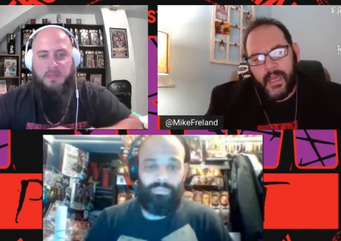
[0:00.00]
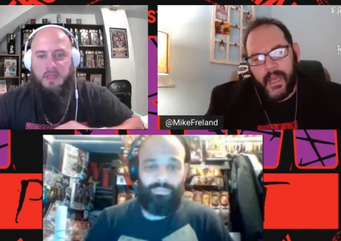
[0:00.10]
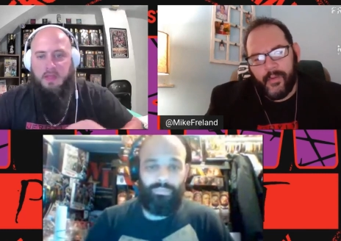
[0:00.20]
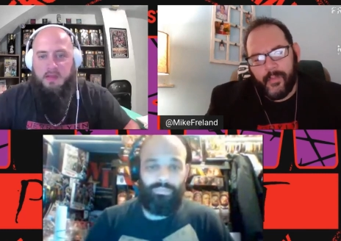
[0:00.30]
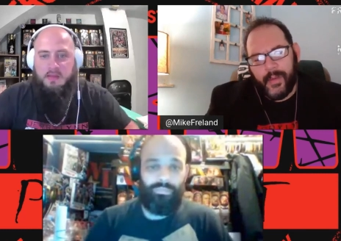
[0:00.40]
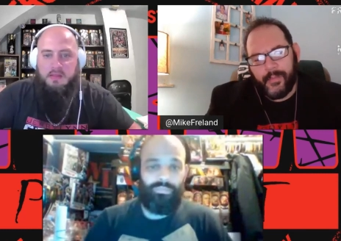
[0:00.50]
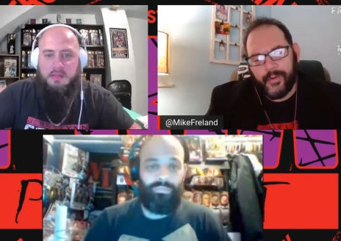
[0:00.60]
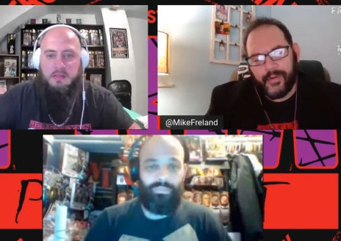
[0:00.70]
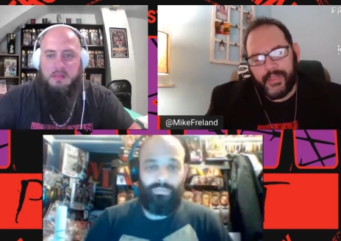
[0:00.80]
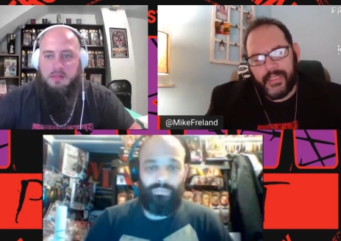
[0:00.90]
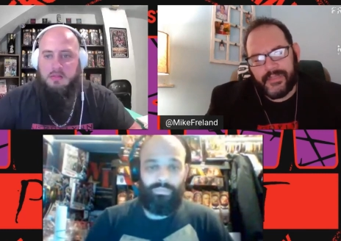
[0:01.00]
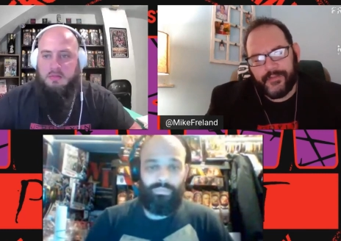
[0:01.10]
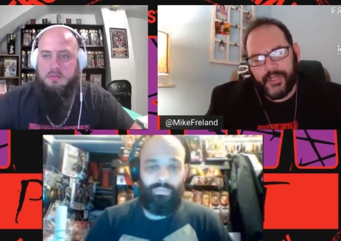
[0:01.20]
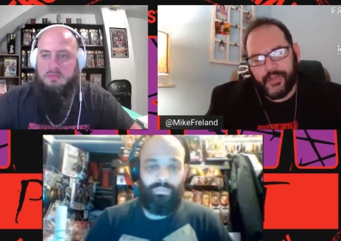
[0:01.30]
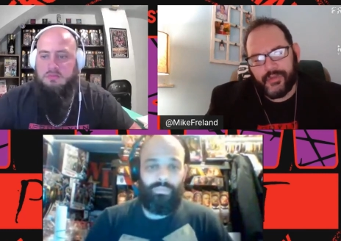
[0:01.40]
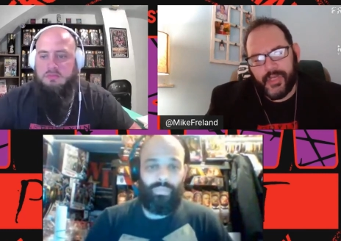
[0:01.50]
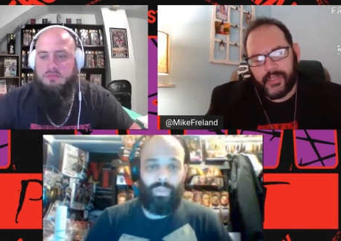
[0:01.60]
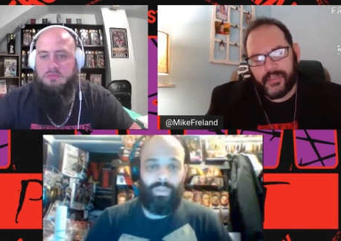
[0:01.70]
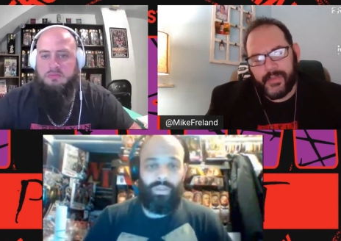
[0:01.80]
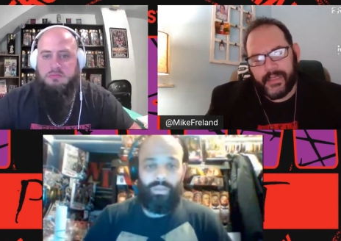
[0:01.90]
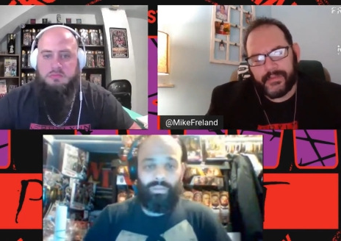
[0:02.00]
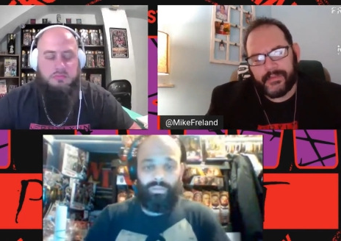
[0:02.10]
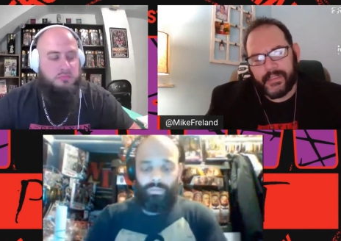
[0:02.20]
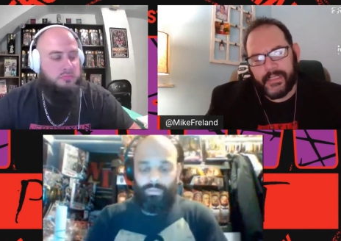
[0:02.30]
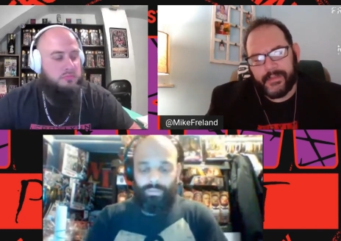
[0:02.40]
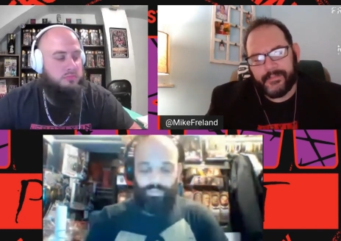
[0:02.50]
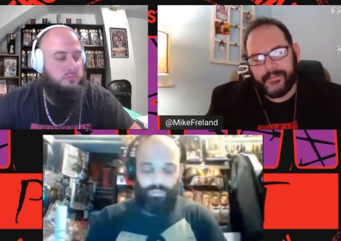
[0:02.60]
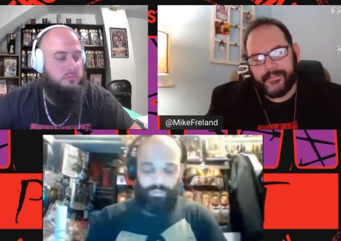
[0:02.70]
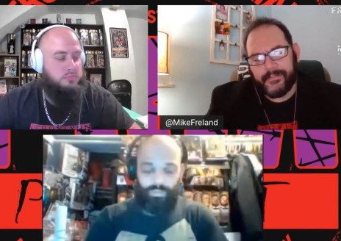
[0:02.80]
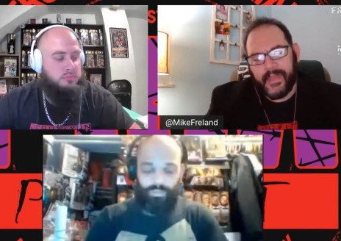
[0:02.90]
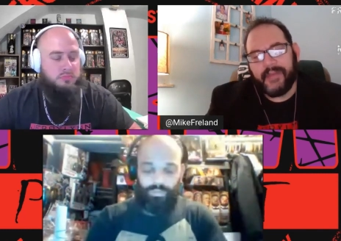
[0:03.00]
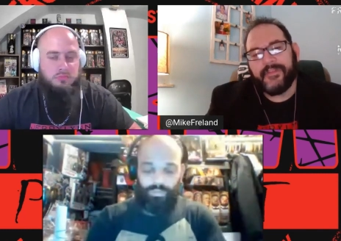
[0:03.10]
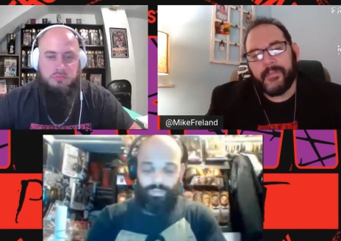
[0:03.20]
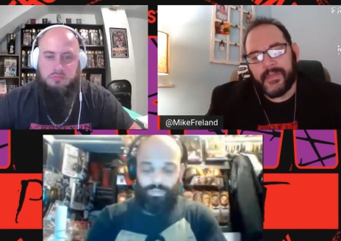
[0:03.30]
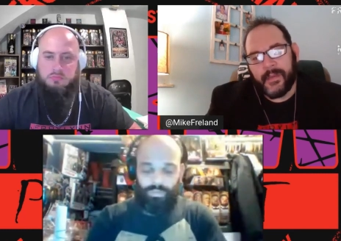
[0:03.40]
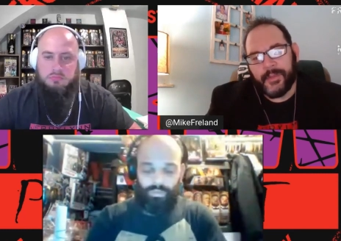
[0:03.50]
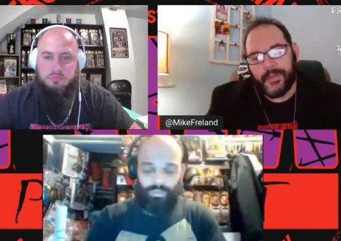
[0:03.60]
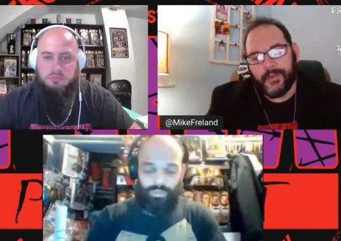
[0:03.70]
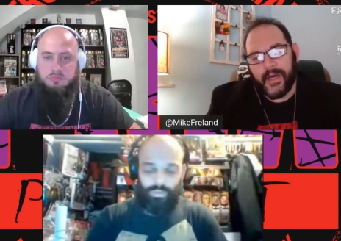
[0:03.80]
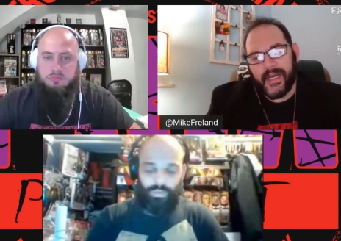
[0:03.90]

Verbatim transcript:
Speaker 1: I remember it's funny you talked about um, FMW.